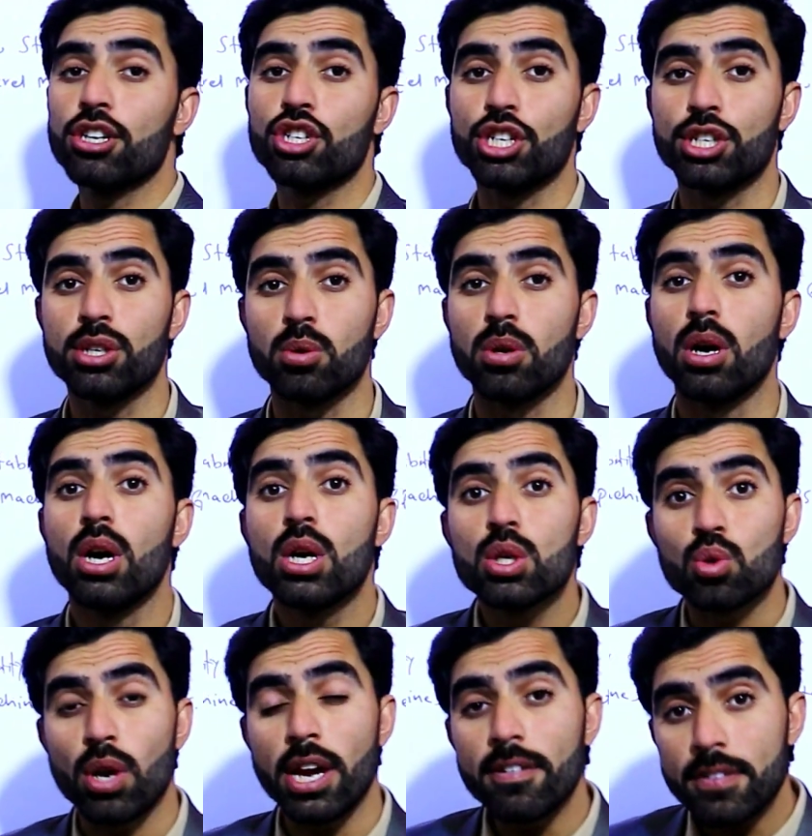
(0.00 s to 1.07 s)
schedule.
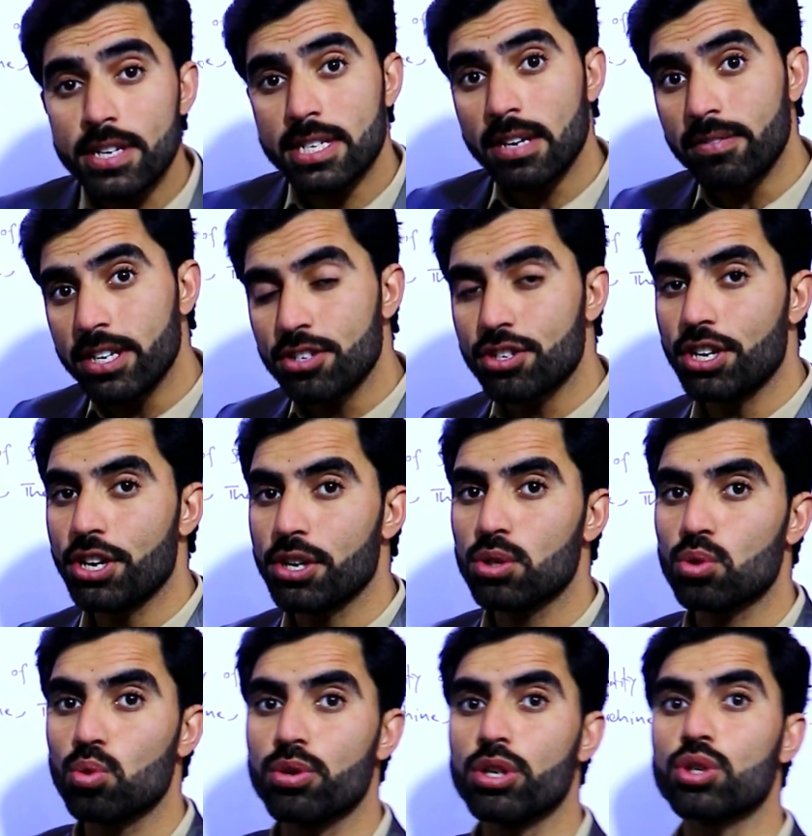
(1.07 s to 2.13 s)
So every civil engineering
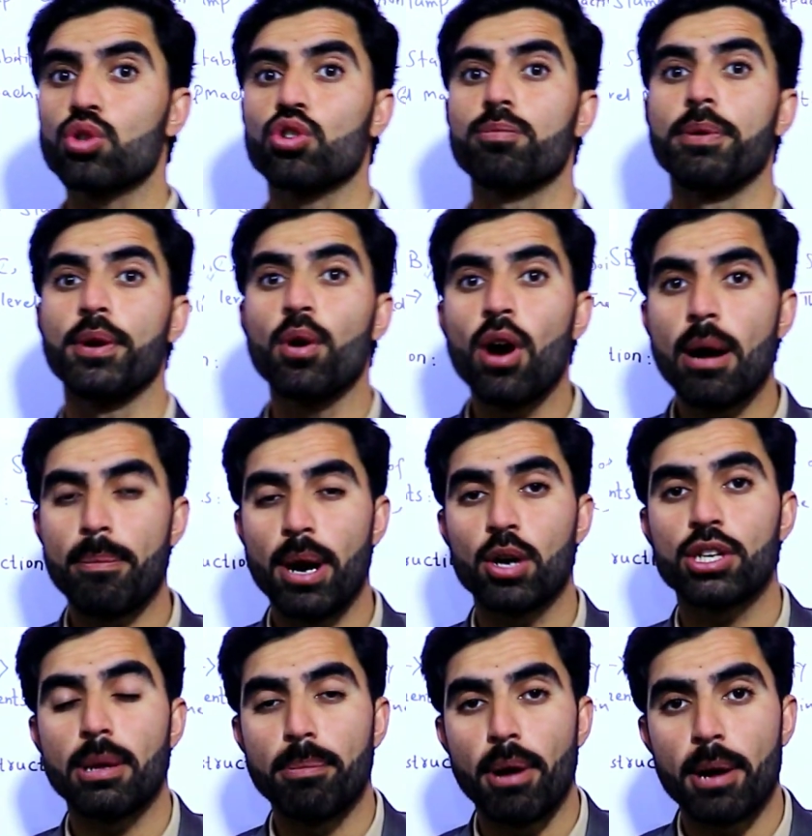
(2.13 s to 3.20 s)
student should be know
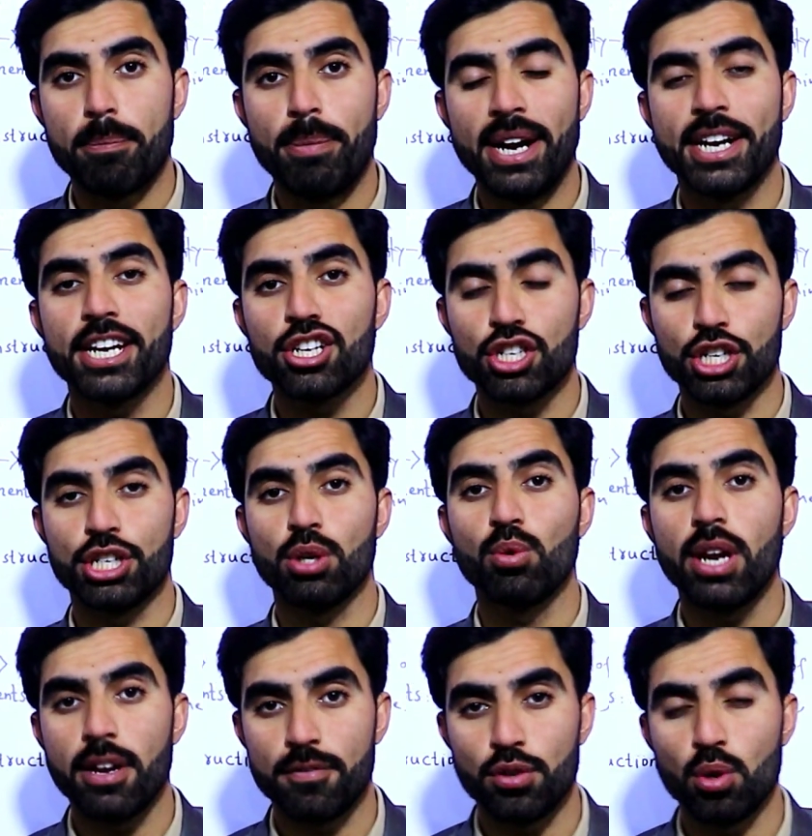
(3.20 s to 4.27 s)
about the bar bending
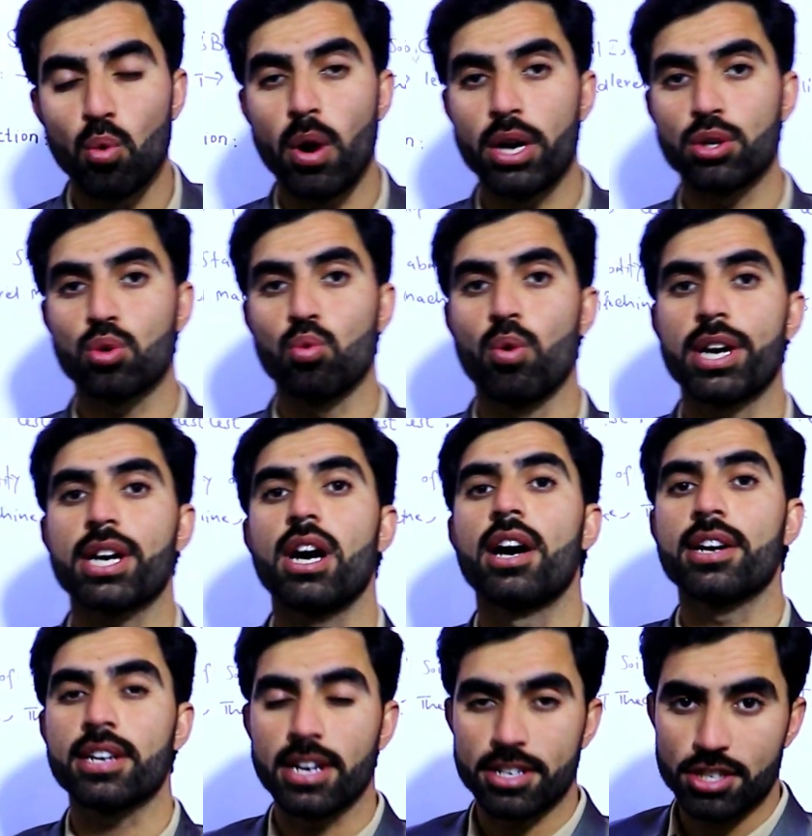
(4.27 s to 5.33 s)
schedule if you want to work
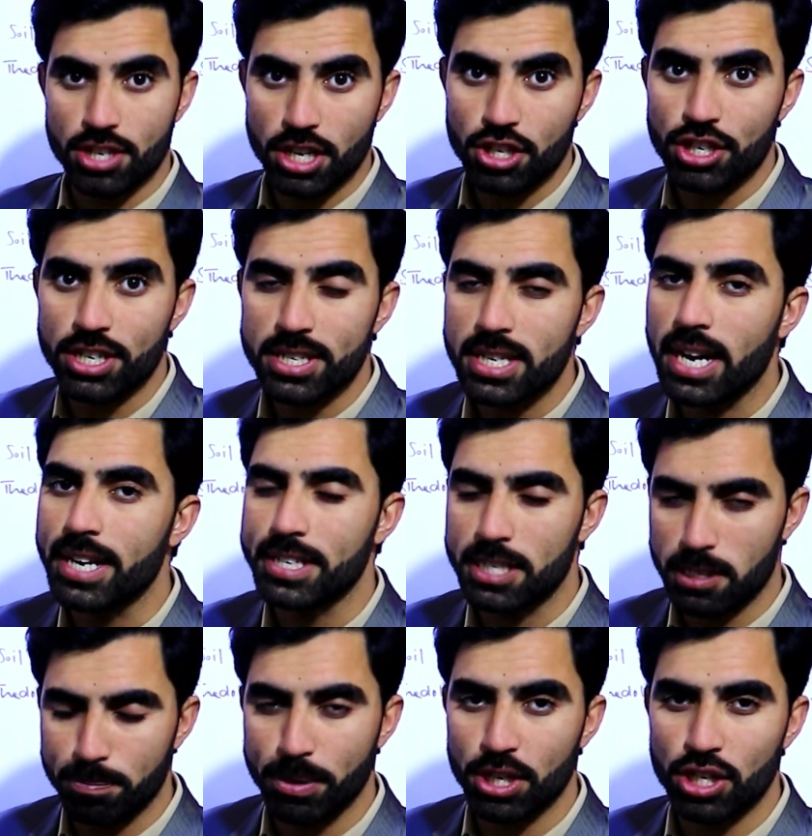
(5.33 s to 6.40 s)
on construction sites
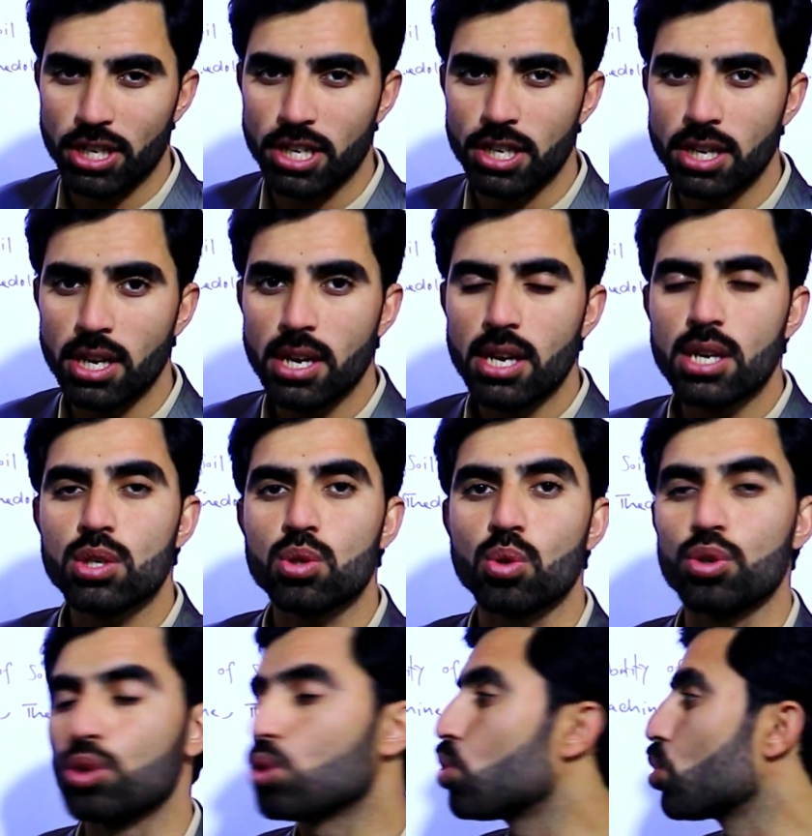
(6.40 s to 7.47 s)
especially. So
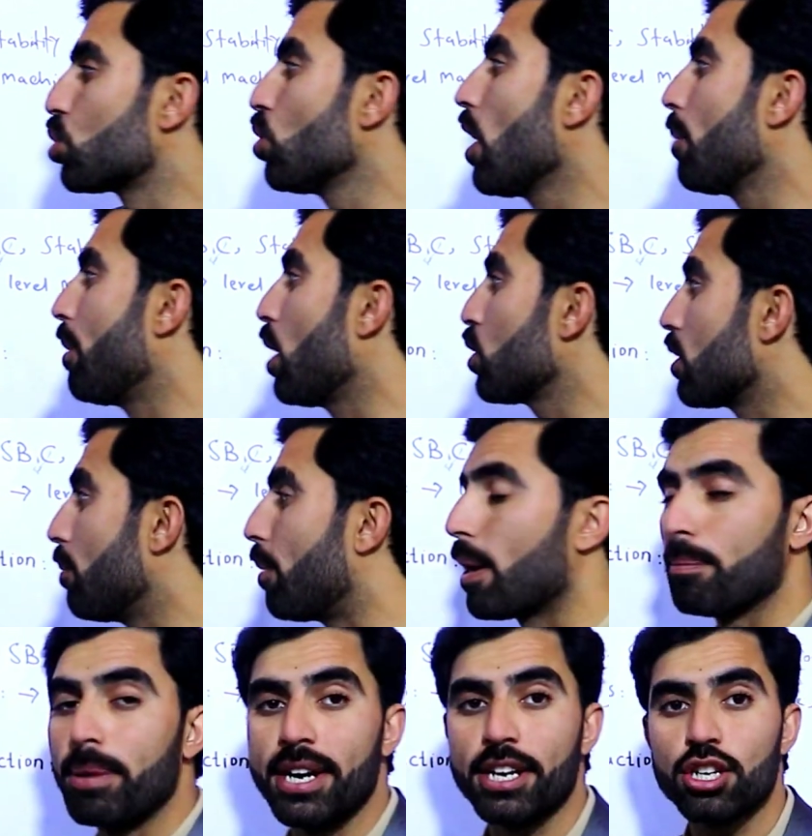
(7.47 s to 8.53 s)
you should know about the bar
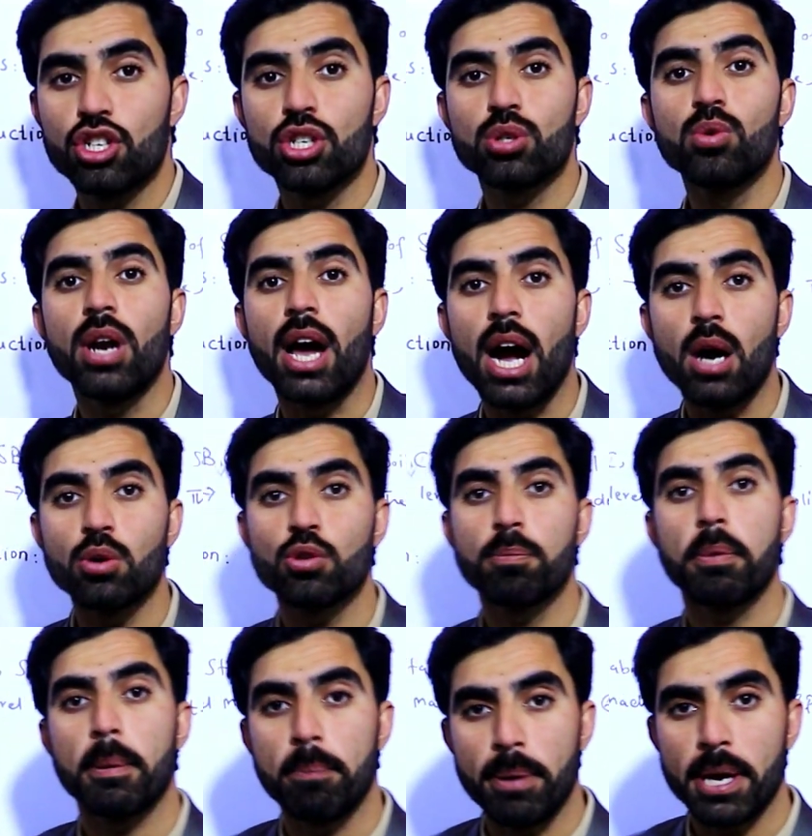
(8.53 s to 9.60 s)
bending schedule, how to
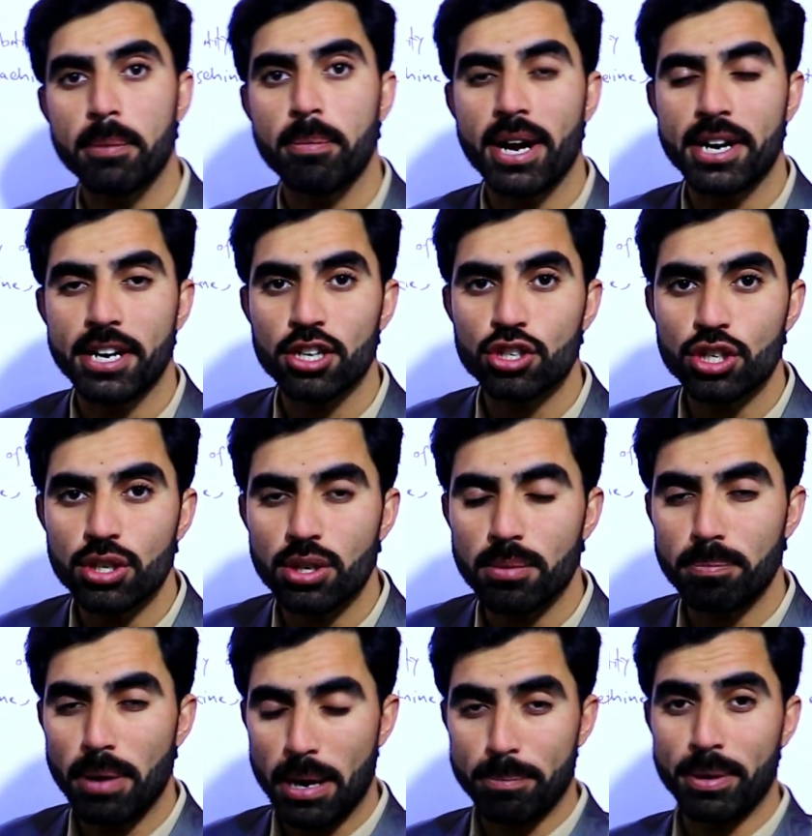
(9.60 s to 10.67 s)
prepare bar
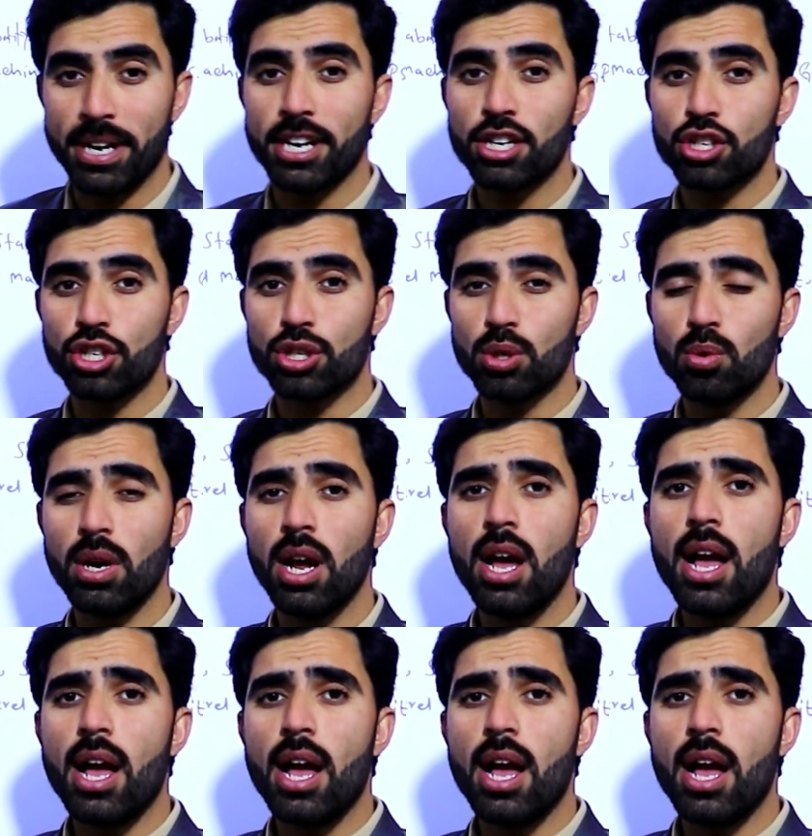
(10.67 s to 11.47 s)
bending, bar bending schedule,